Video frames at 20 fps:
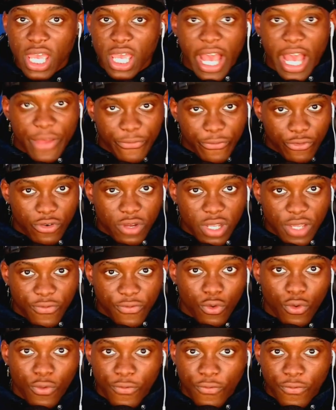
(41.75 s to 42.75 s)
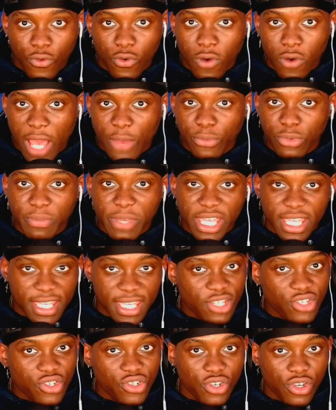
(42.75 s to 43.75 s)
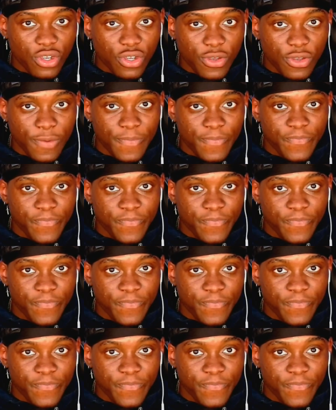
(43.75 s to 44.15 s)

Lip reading: and 344 and we met Ginjo.